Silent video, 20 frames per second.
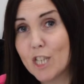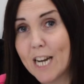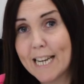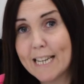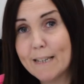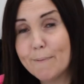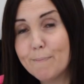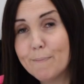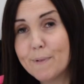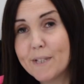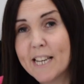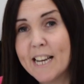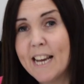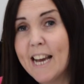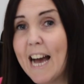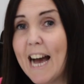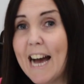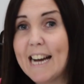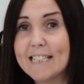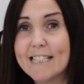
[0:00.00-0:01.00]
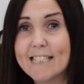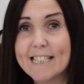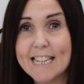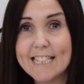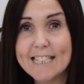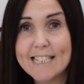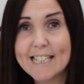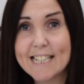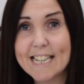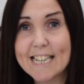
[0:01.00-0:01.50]

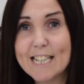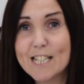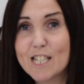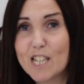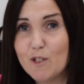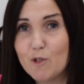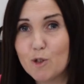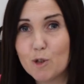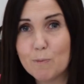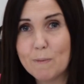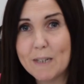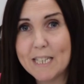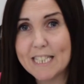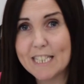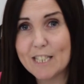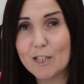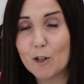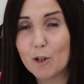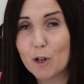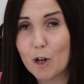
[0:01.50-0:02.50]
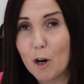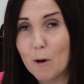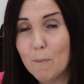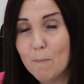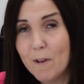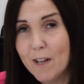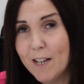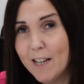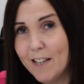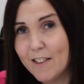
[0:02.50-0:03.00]

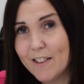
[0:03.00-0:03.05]
james@zcsocialmedia.com.